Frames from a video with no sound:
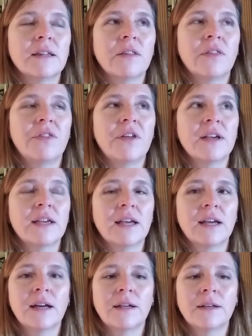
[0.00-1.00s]
they
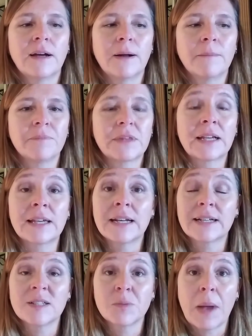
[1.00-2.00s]
can um, that can
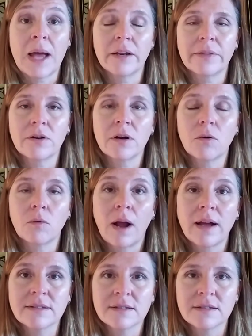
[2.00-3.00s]
expand their
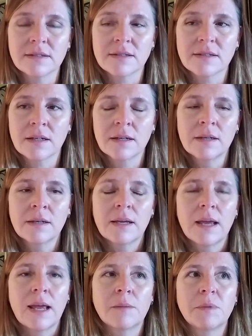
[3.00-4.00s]
horizons
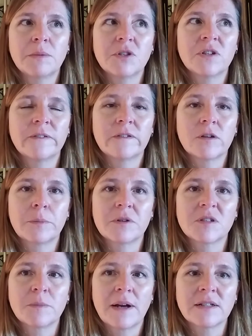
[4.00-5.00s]
and maybe shift their
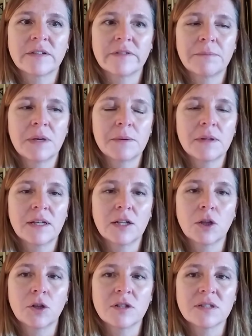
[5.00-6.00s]
perspective and maybe they can
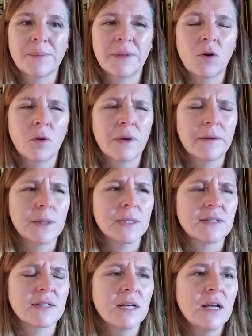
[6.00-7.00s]
learn something or maybe
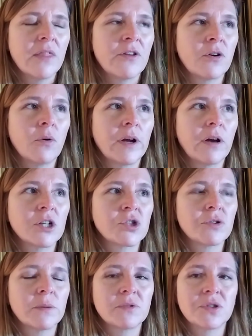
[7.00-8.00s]
it's they're going on a
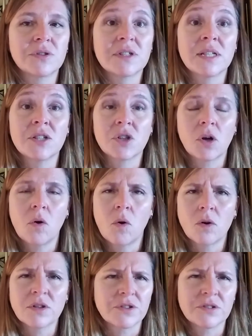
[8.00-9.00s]
trip to teach a
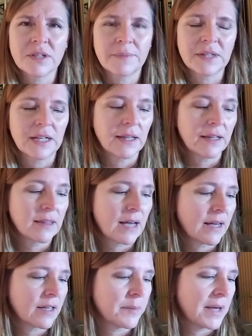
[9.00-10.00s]
course or something like
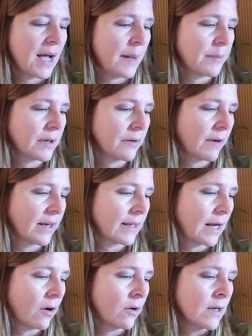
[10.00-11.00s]
that could be happening right
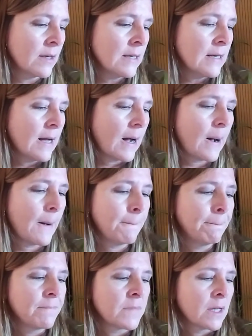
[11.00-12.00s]
now um,
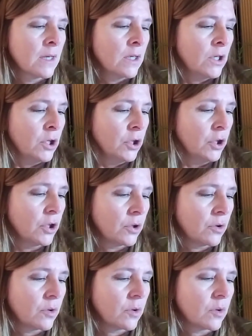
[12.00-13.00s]
you
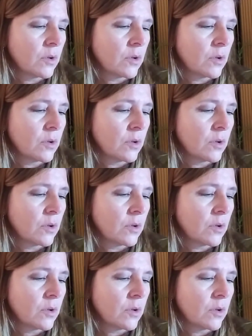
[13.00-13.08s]
know